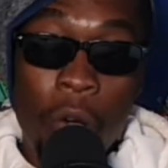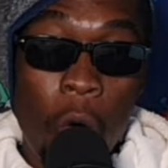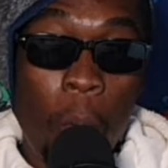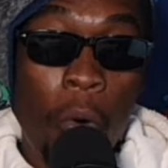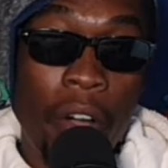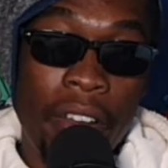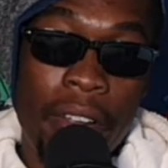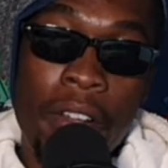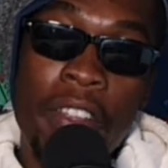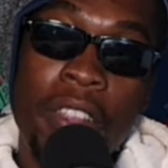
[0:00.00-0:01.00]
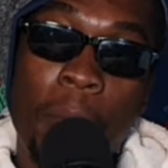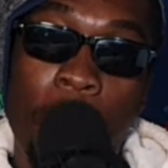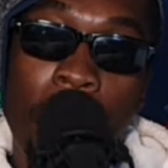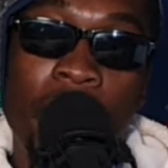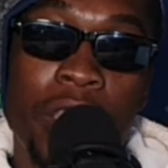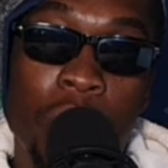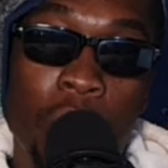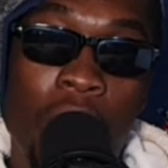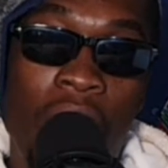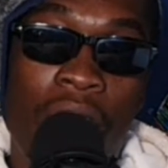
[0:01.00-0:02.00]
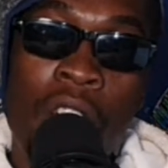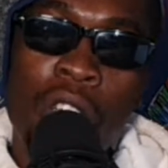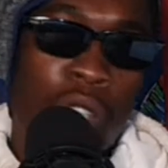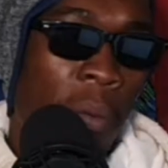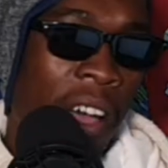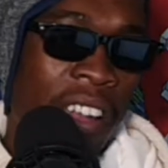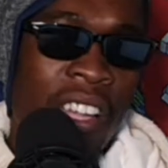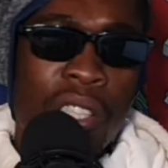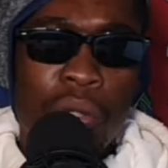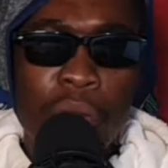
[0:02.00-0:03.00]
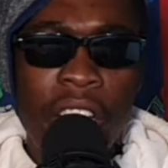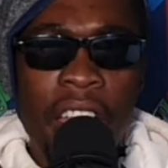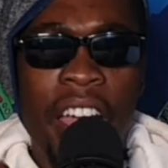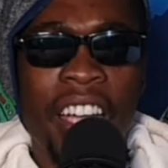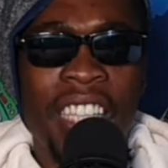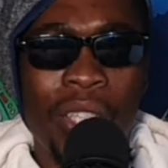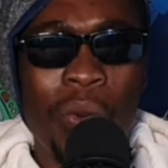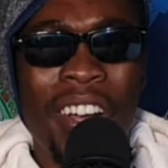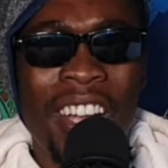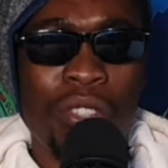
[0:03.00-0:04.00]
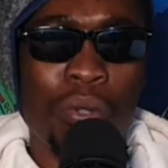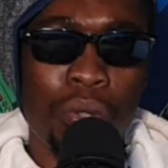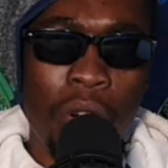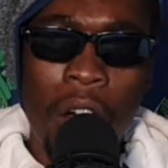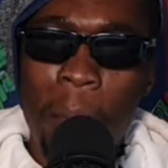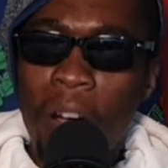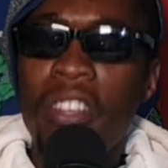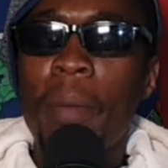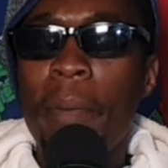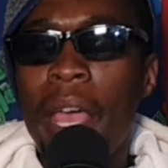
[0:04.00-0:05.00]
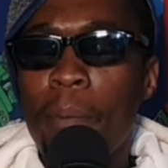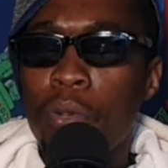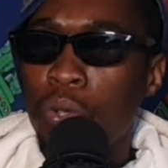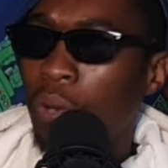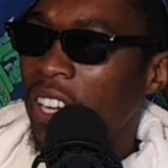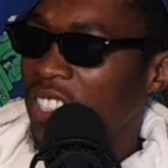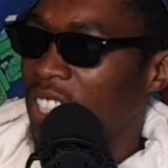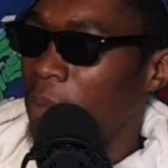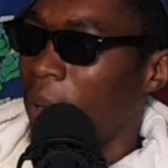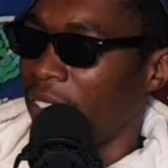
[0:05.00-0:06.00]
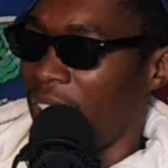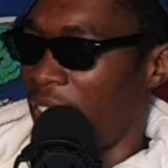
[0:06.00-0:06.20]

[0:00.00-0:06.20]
the whole point. The point is to laugh. So, but today, I just want us to talk about the black bourgeoisie, but